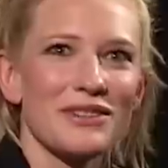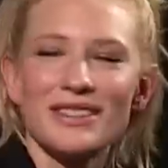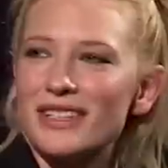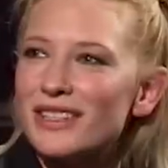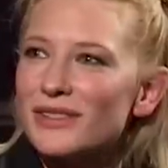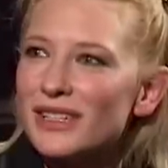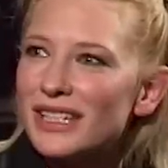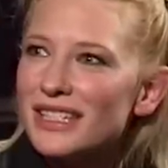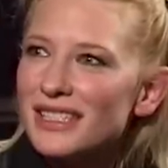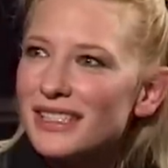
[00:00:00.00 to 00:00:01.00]
interest in
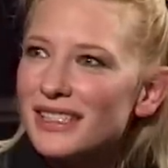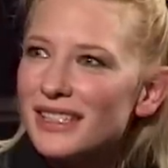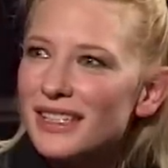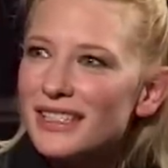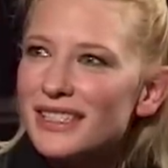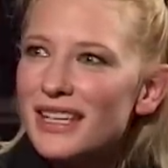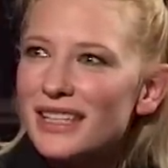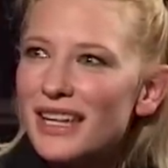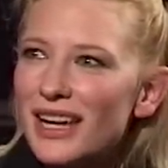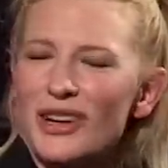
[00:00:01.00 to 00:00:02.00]
doing this. It's a
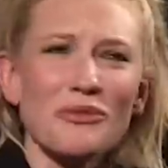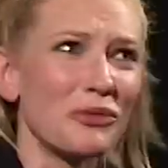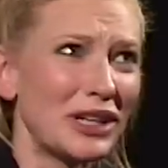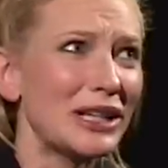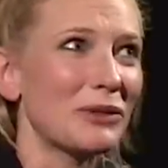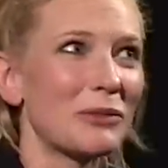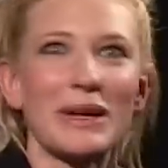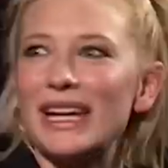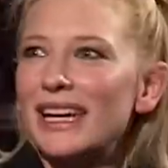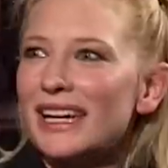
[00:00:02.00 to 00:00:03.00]
Sunday. I don't really want to
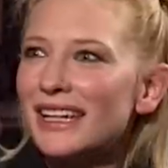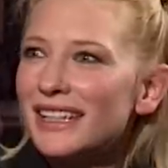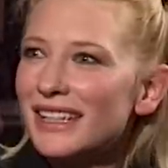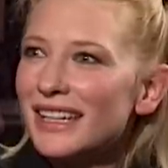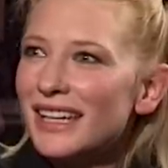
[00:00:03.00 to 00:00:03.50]
be here.